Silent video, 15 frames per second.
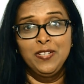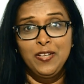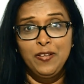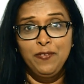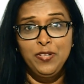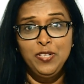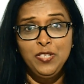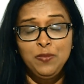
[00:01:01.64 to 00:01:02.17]

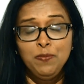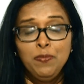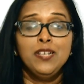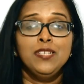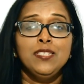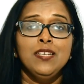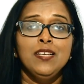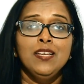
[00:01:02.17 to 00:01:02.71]
levels,
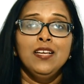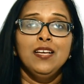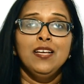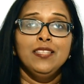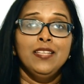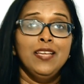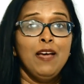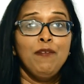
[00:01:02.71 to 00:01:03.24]
but
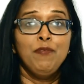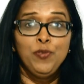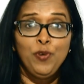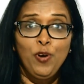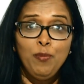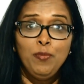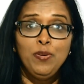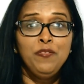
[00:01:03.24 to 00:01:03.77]
they have
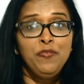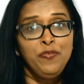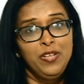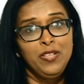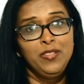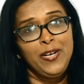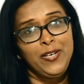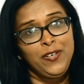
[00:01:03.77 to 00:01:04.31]
normal
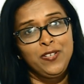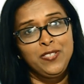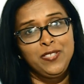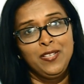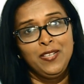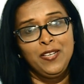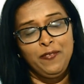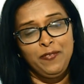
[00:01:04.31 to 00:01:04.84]
free
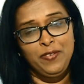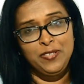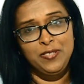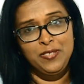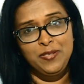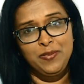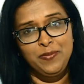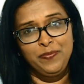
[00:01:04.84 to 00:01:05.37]
thyroxine levels.